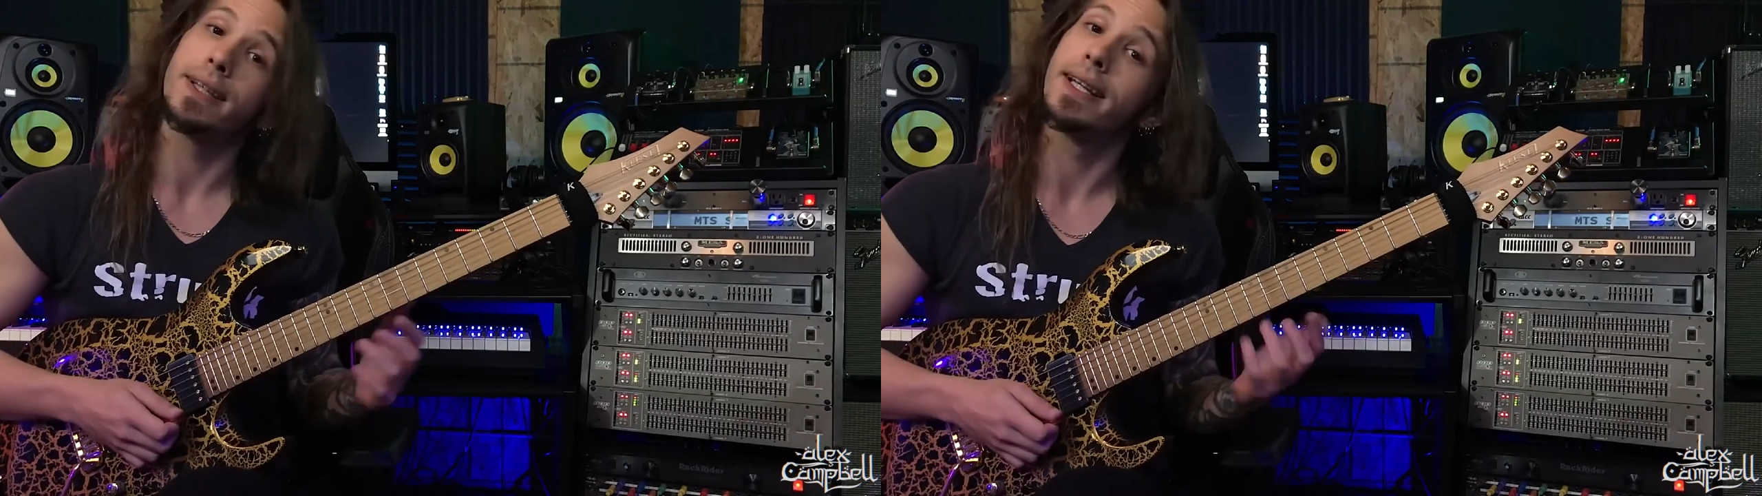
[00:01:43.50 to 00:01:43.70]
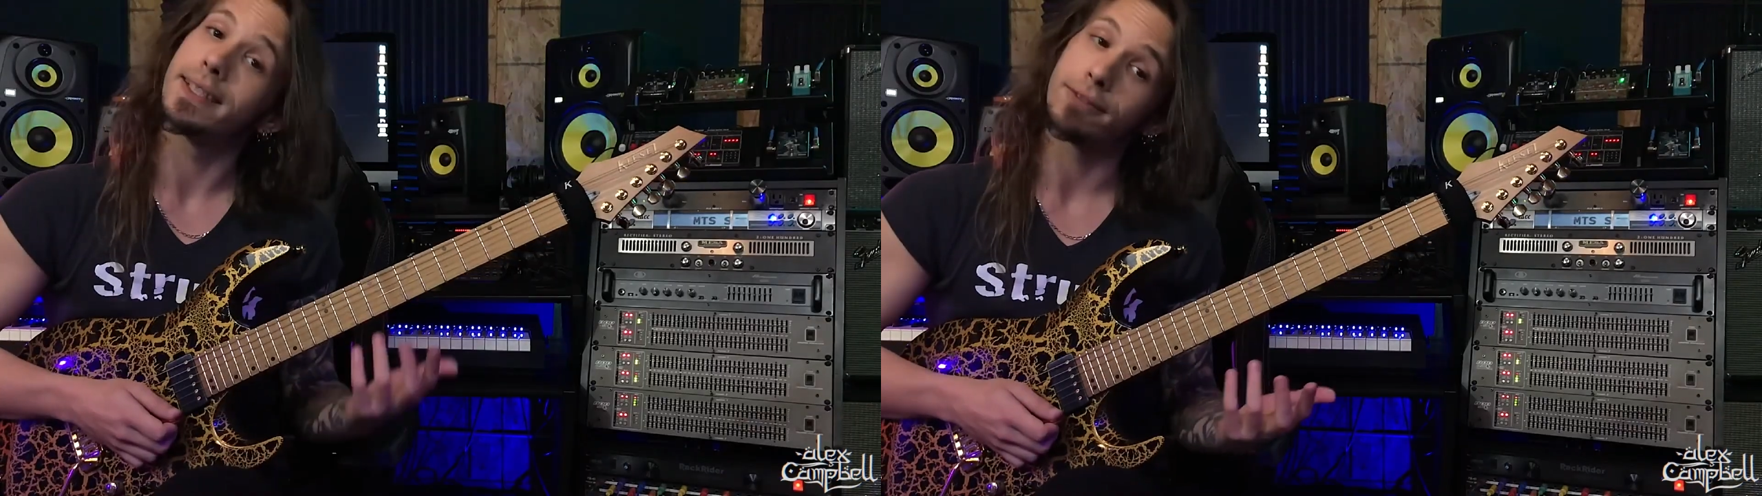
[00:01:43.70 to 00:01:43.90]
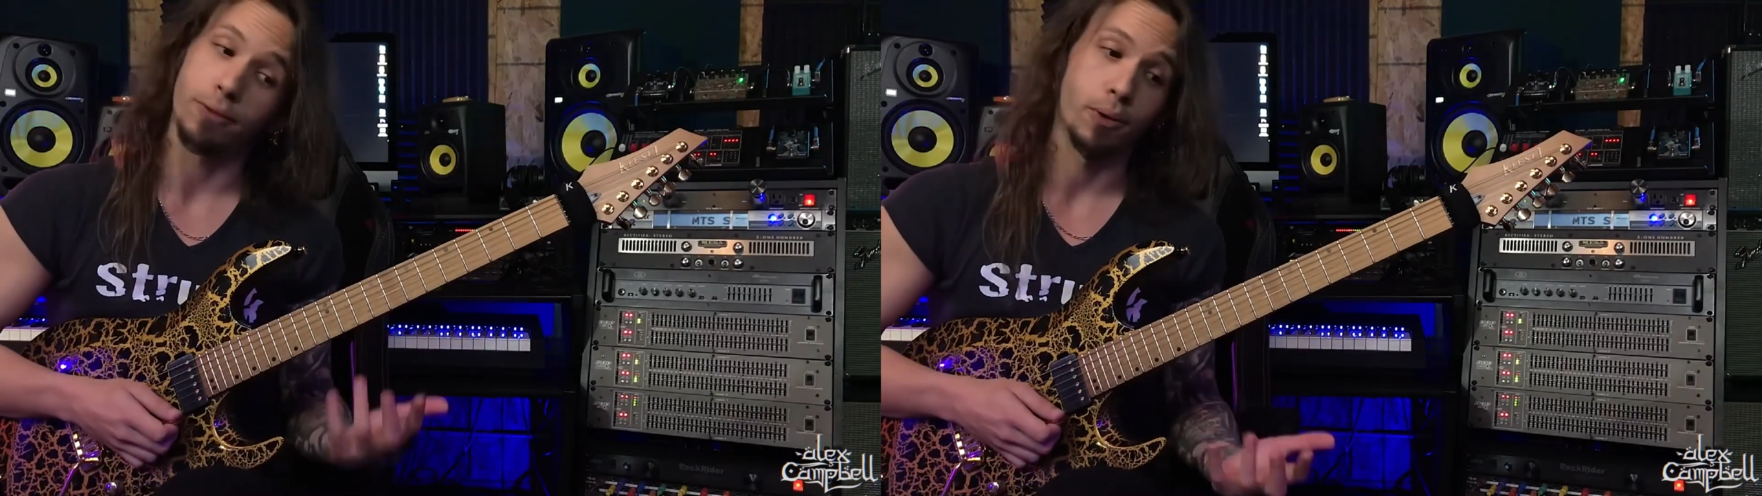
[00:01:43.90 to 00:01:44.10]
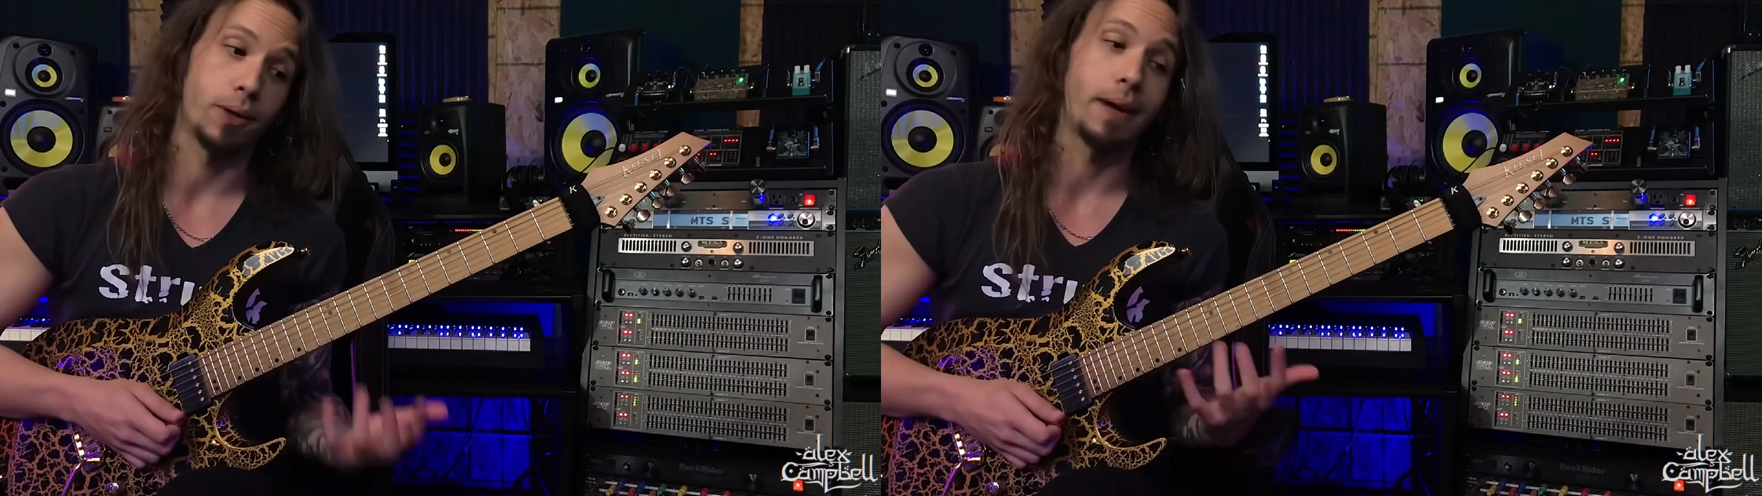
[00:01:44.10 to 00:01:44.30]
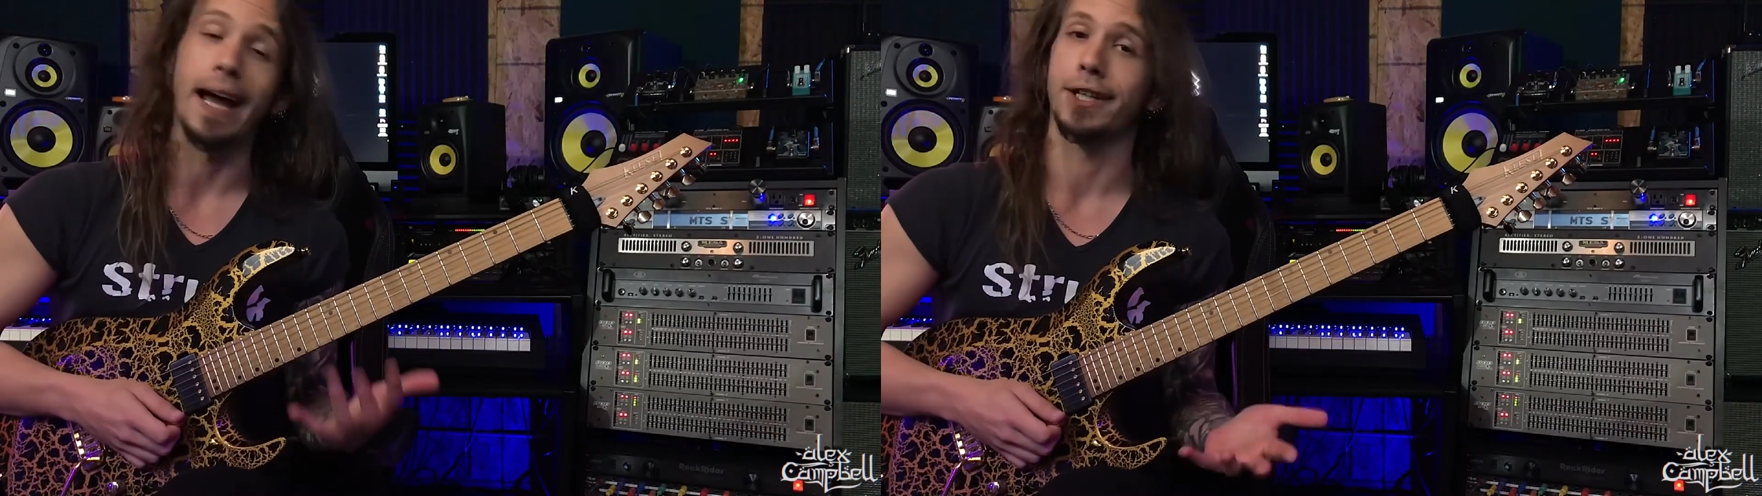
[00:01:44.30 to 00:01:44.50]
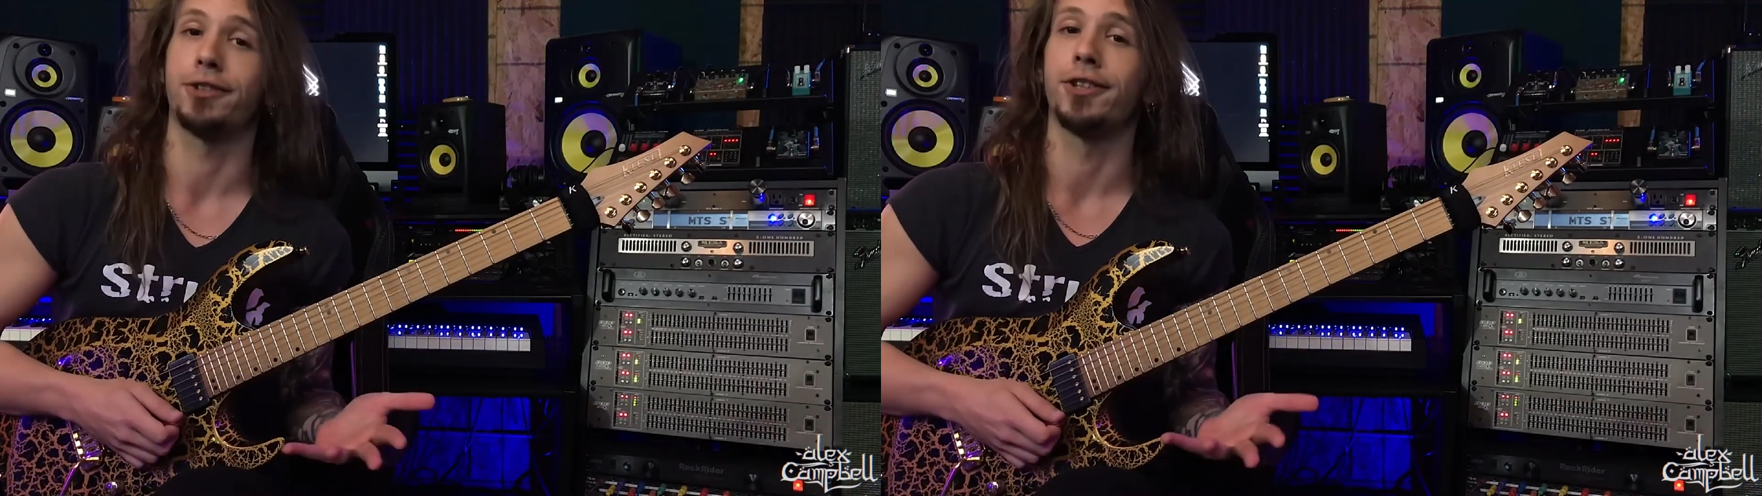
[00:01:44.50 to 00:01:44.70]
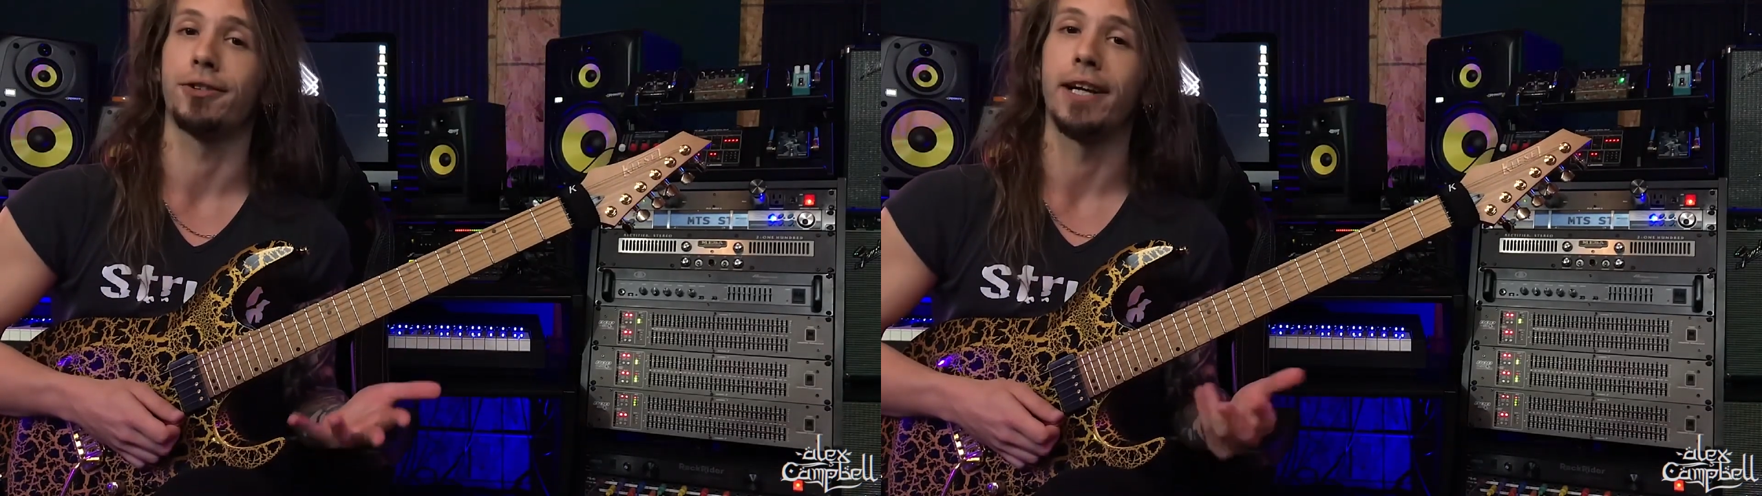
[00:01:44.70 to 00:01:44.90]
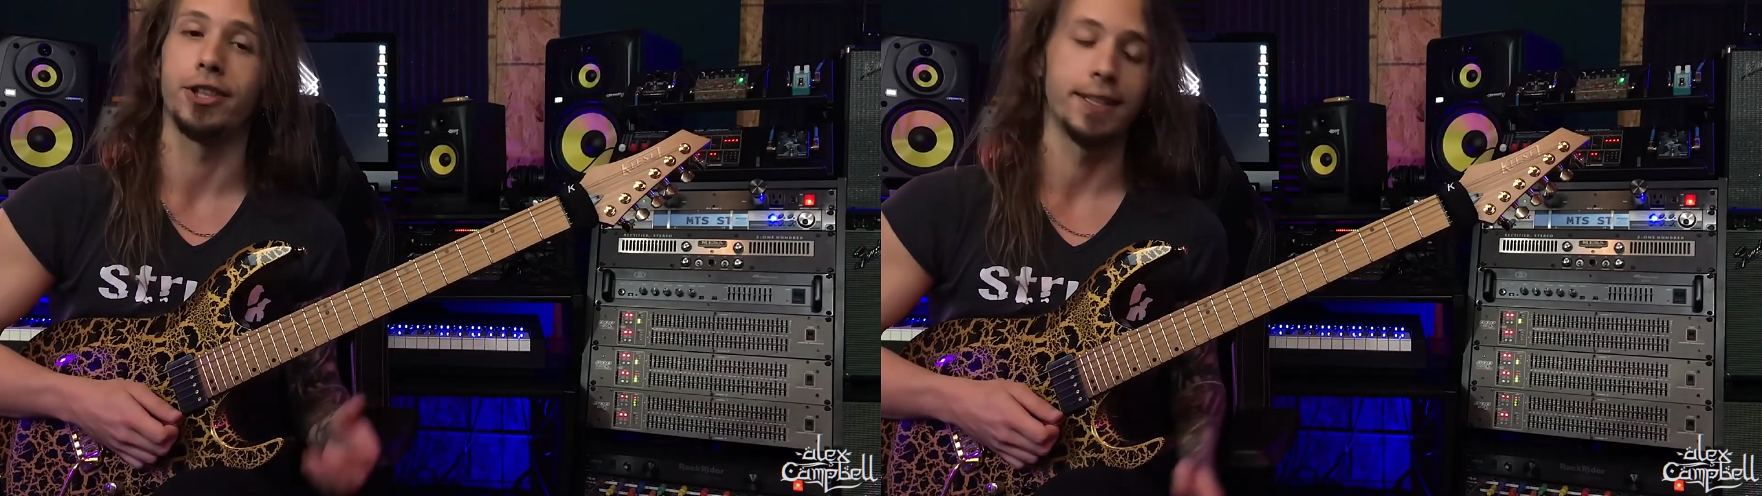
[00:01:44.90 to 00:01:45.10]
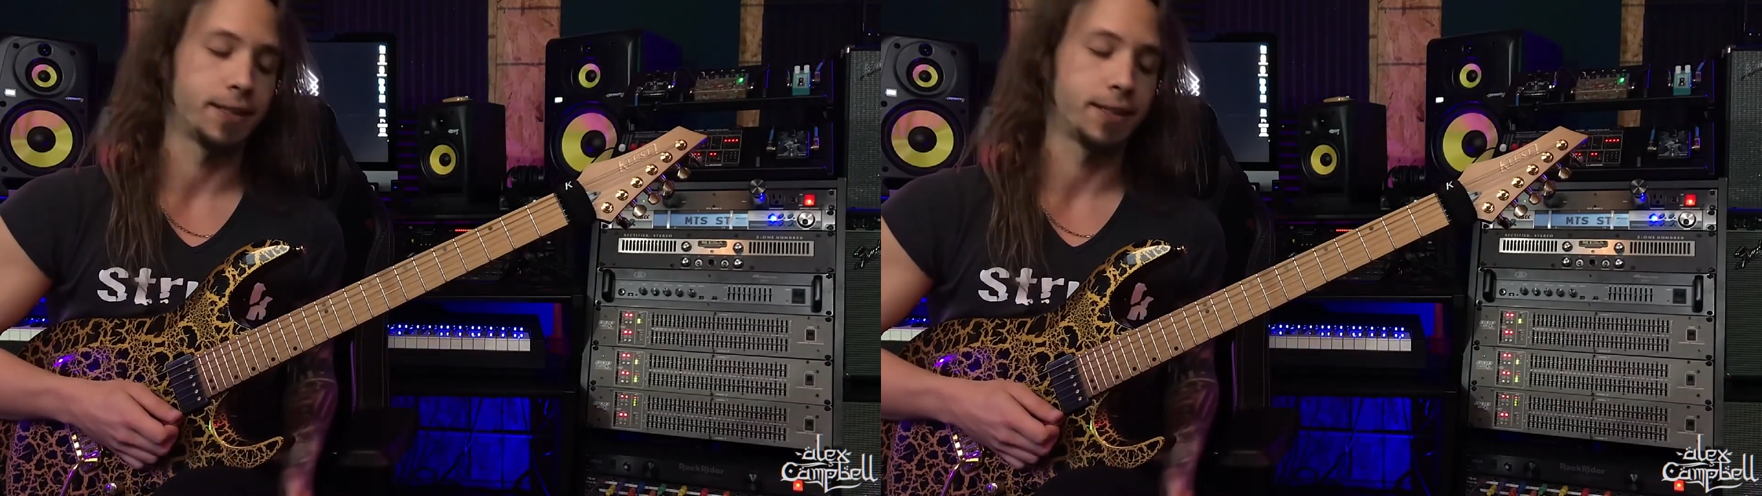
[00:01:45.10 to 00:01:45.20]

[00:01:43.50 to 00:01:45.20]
is for extra stretches.